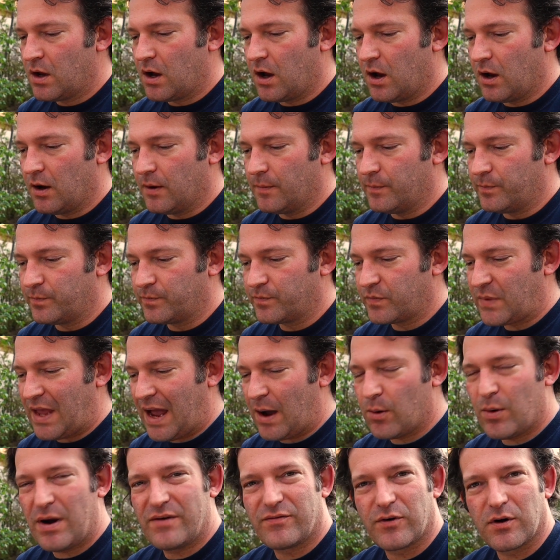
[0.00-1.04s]
Um,
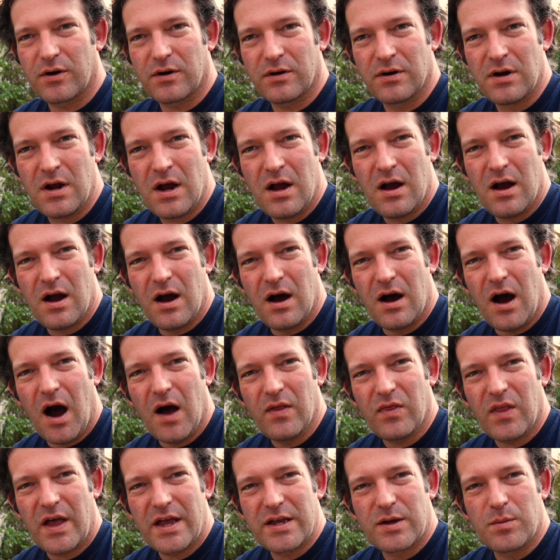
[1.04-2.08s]
however, uh,
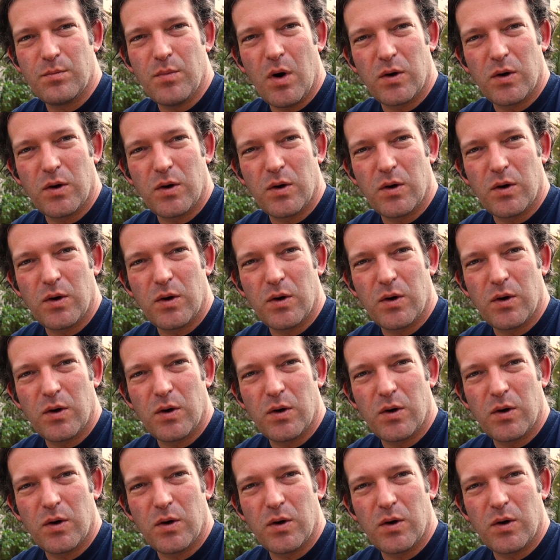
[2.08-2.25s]
unlike